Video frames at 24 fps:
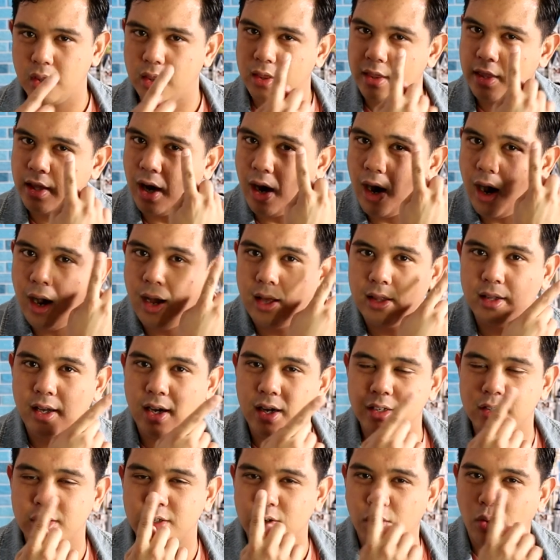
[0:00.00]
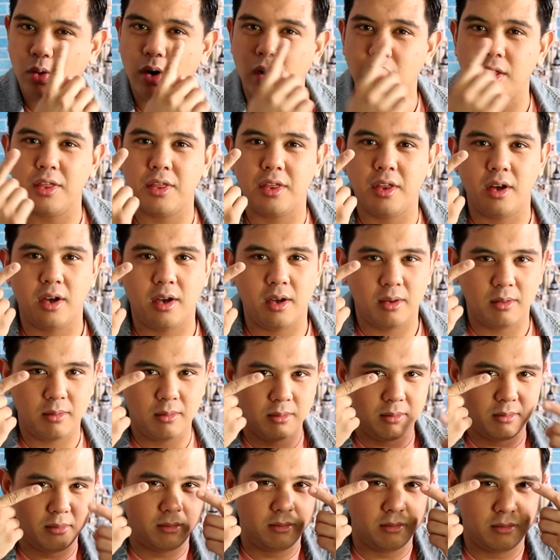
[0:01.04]
the eyelash or the
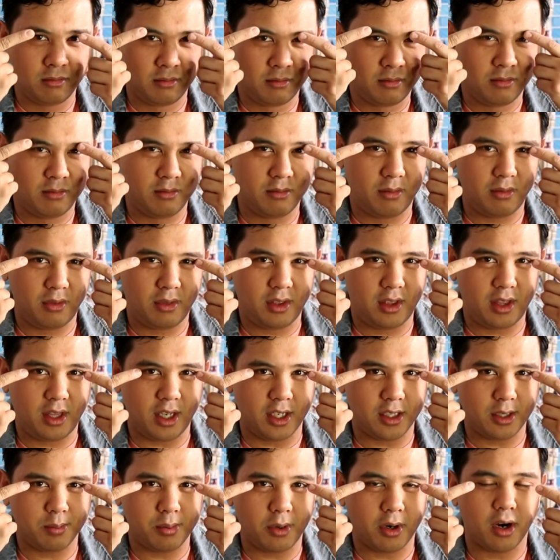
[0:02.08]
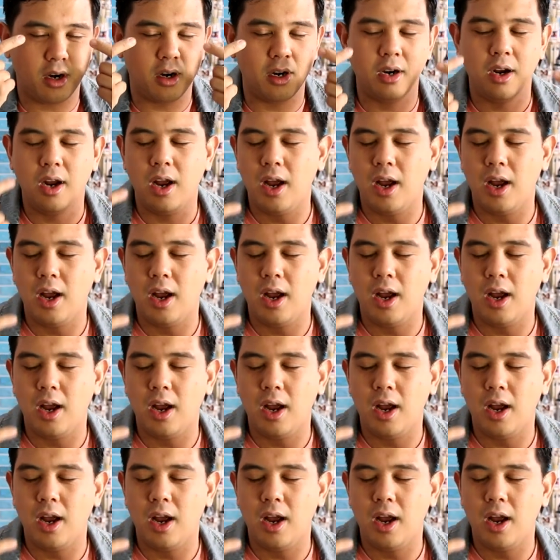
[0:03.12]
this part,